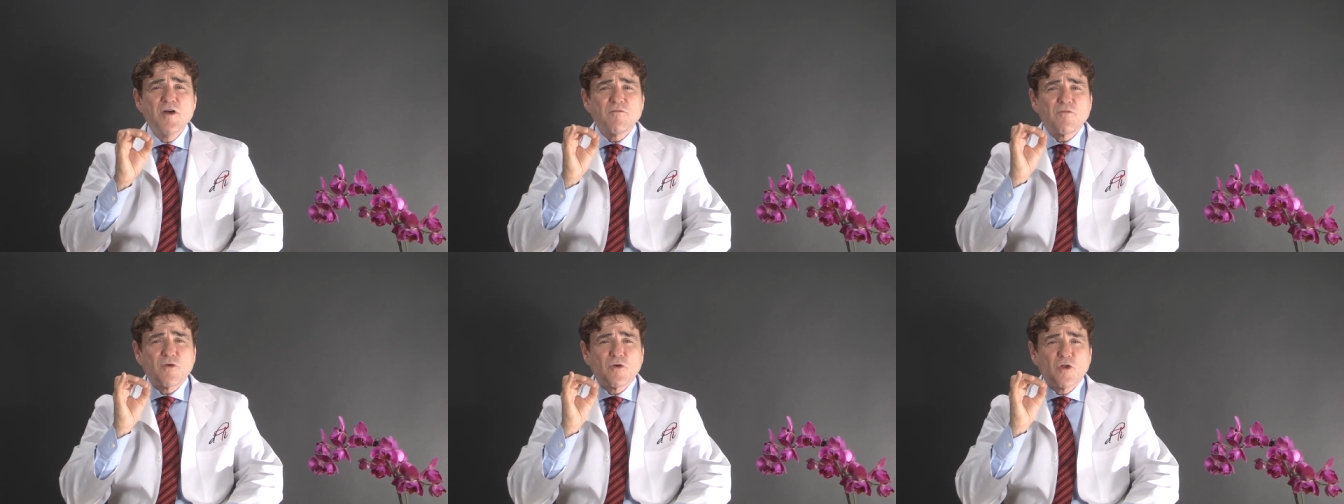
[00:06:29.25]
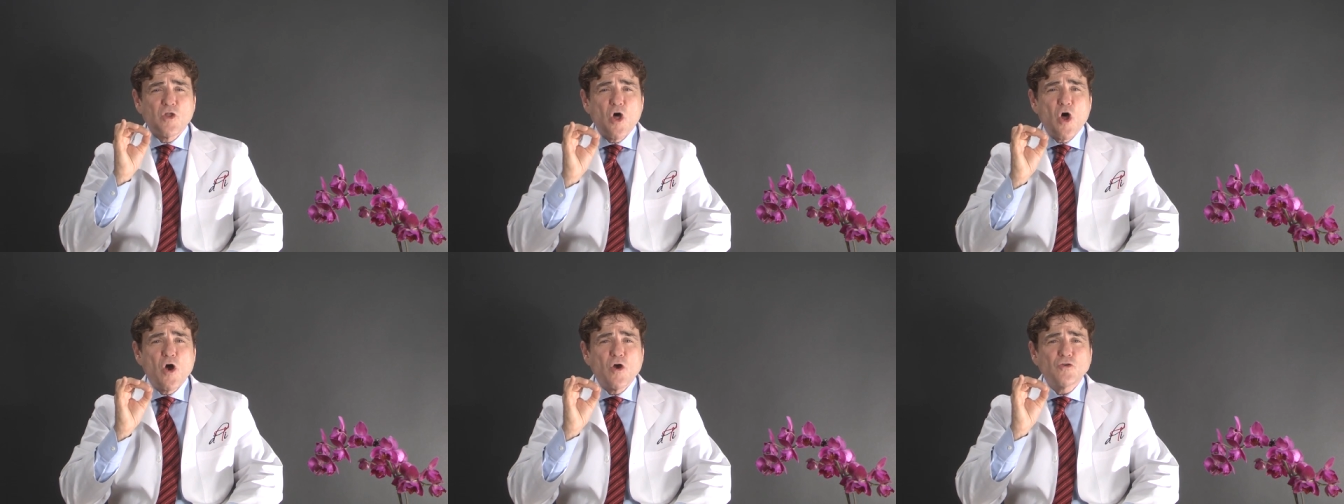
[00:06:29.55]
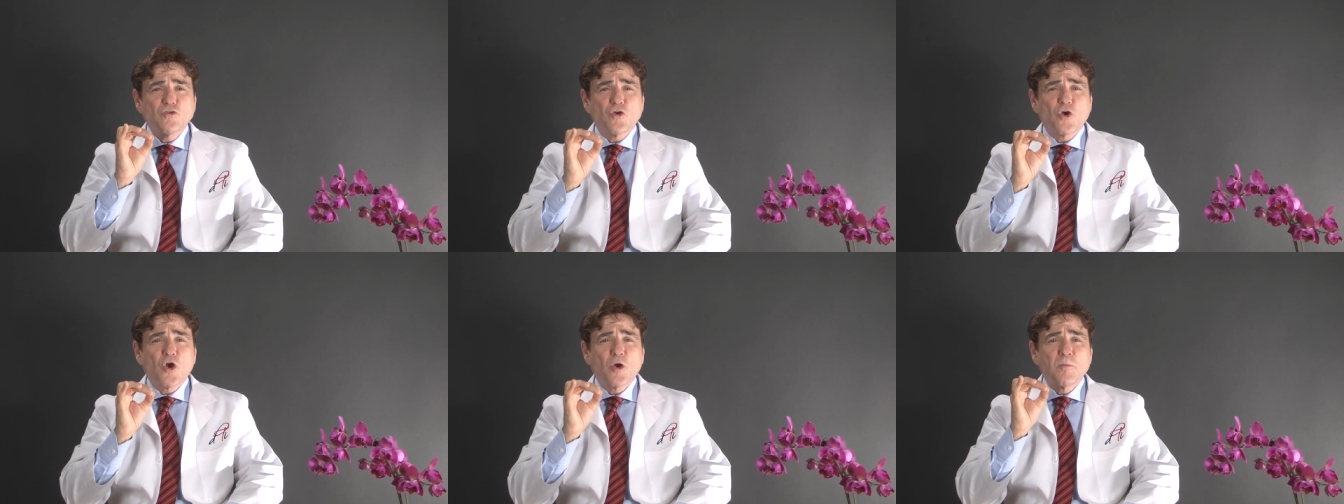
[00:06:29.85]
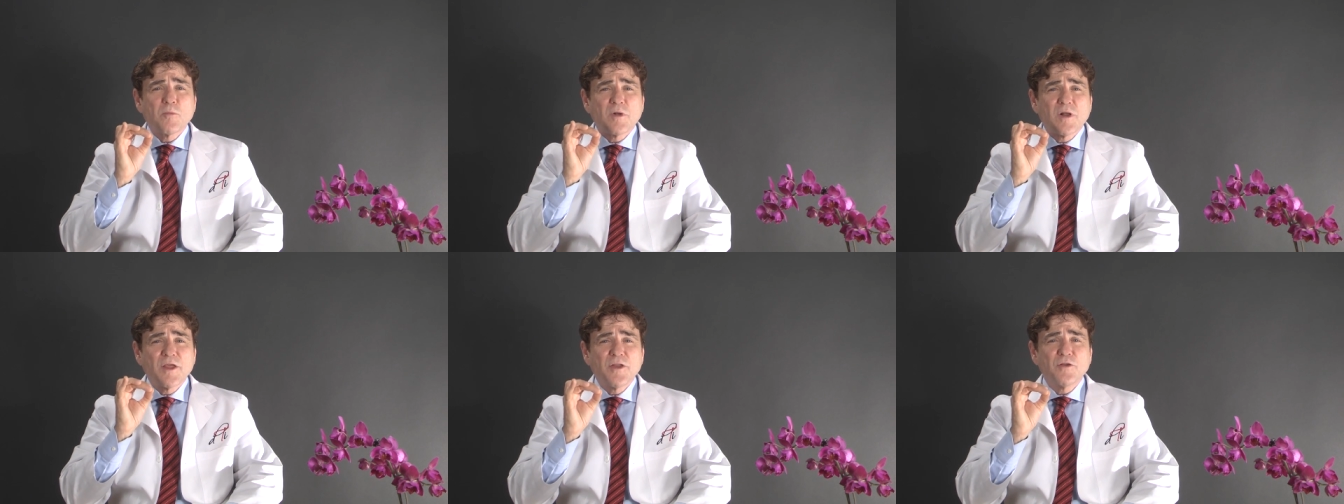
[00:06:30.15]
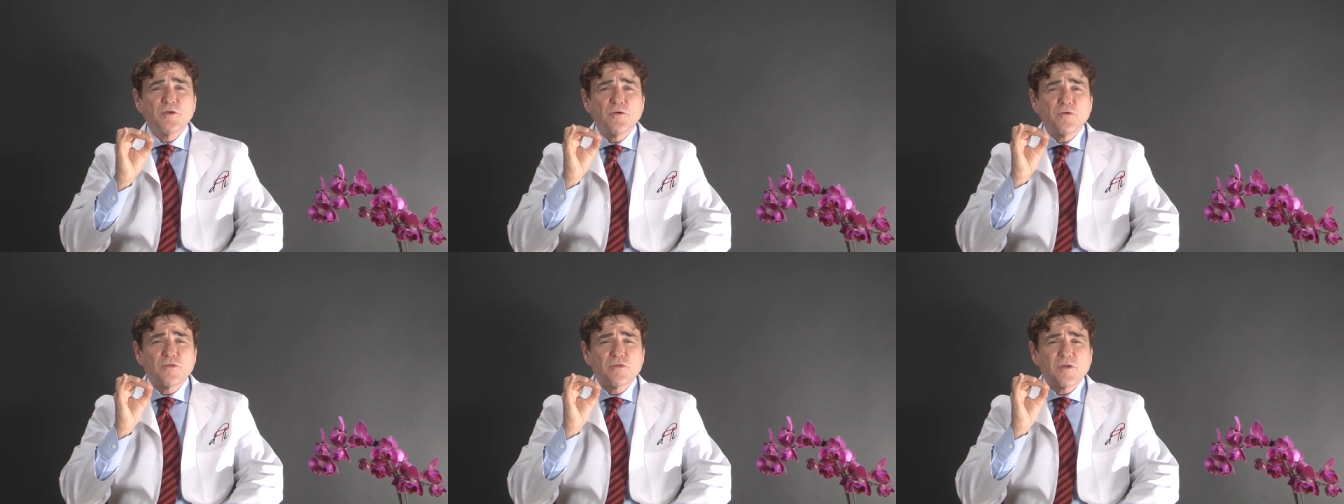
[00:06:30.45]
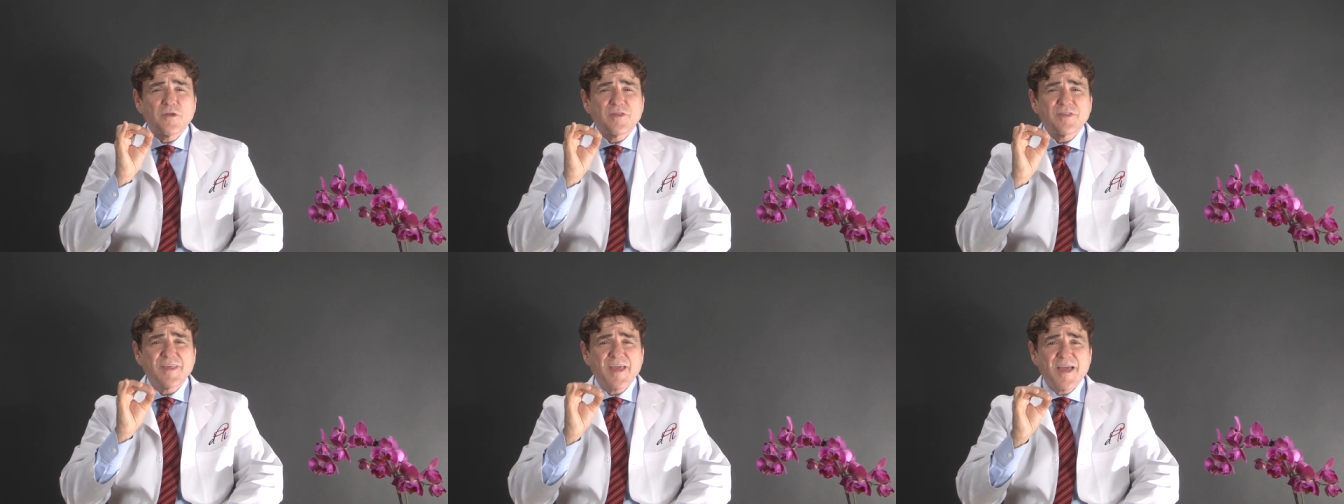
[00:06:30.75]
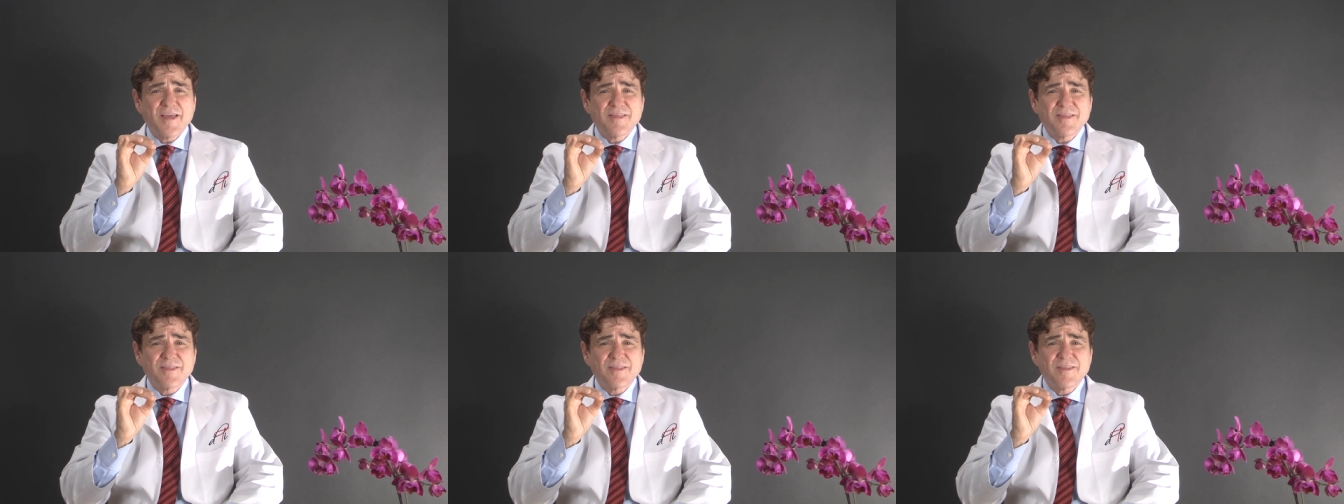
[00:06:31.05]
for long-term clinical
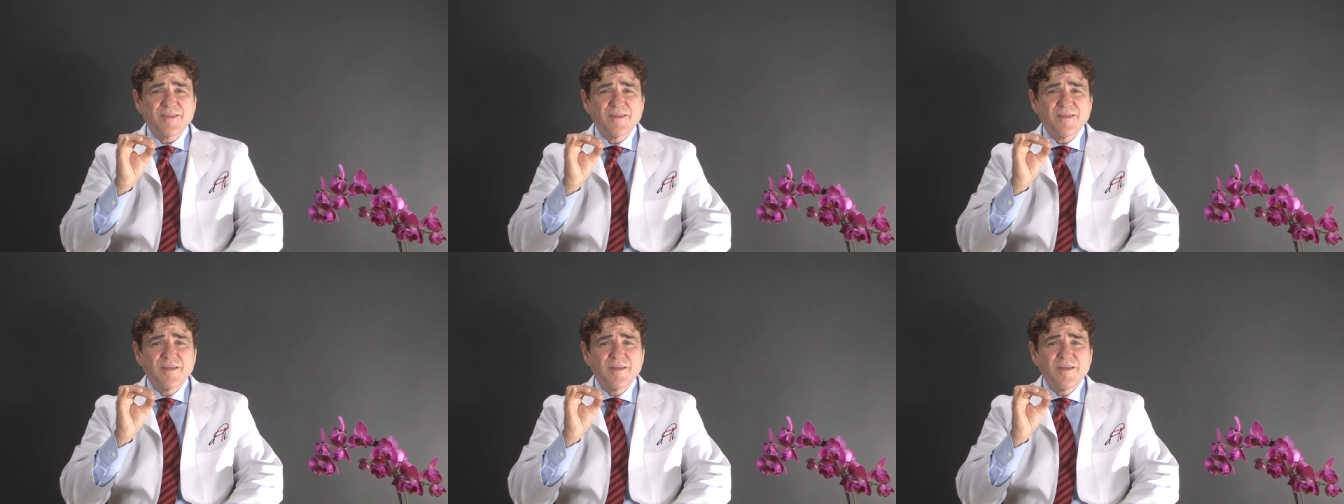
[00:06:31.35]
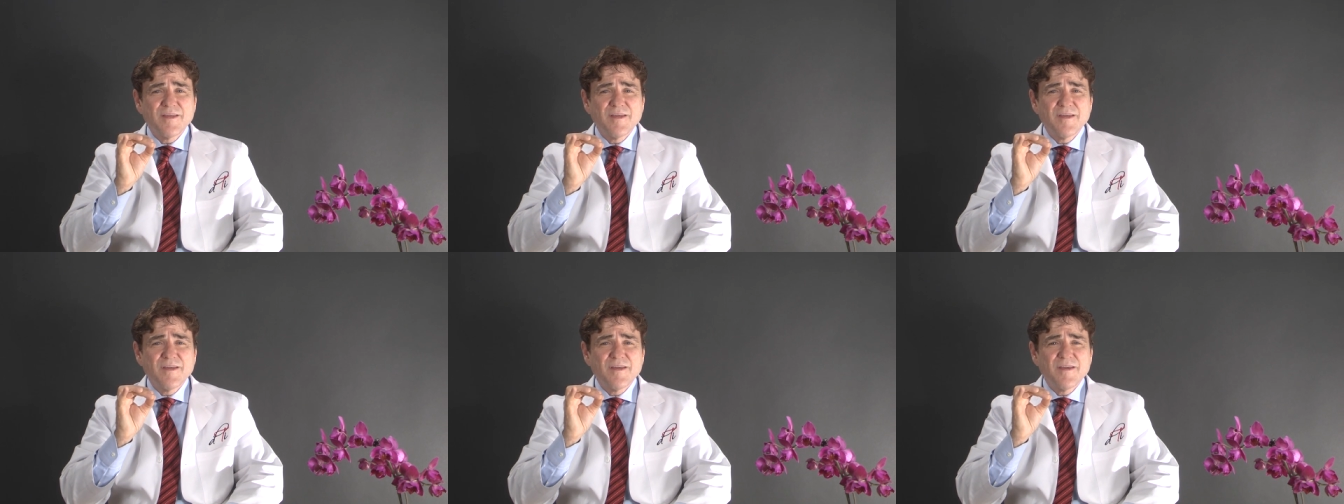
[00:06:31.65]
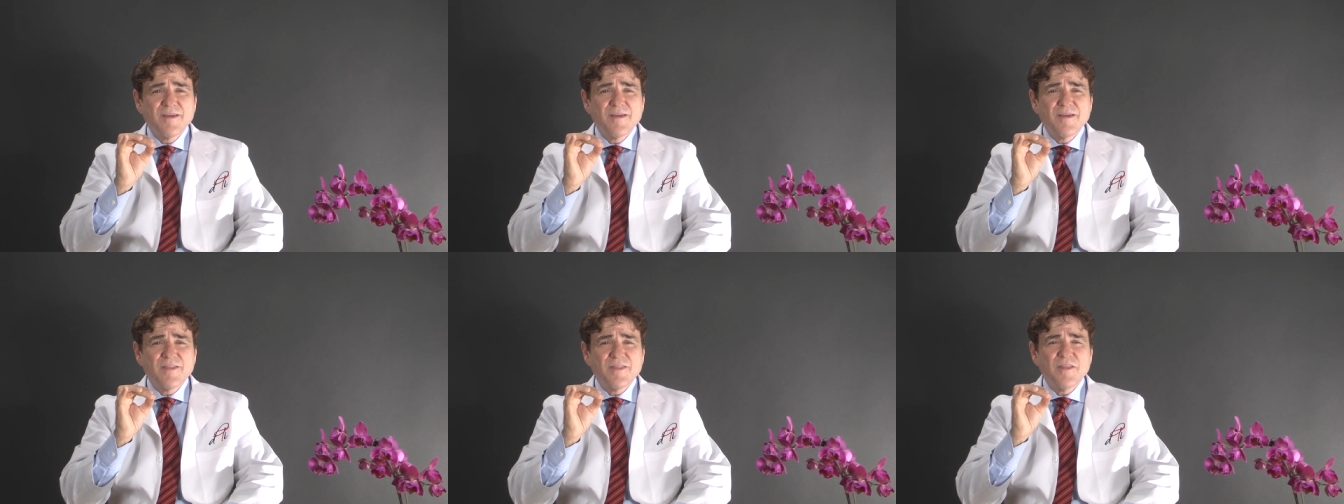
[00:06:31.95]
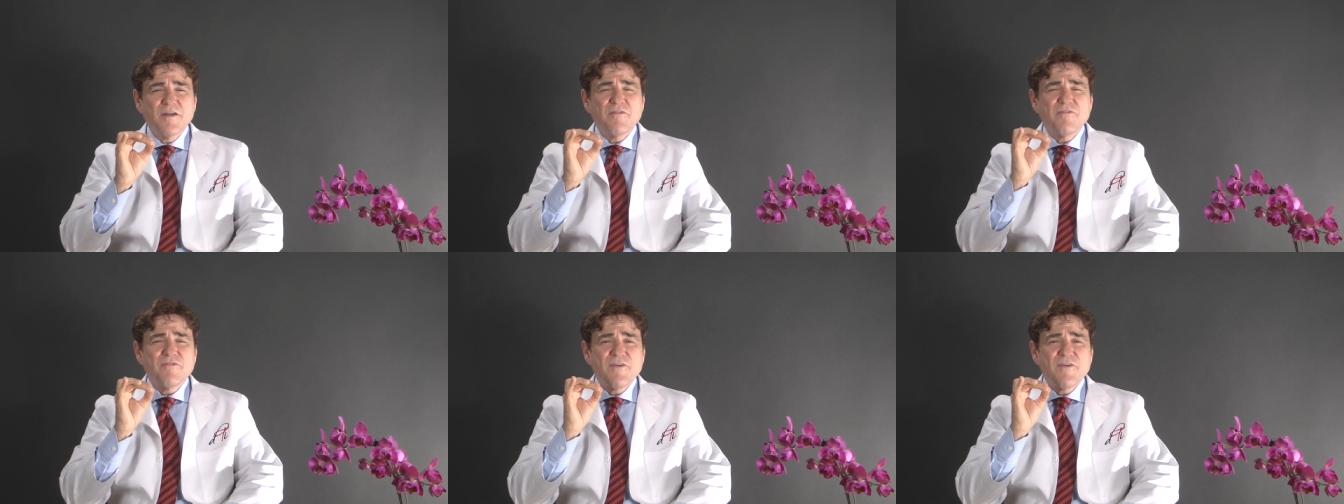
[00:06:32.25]
success: the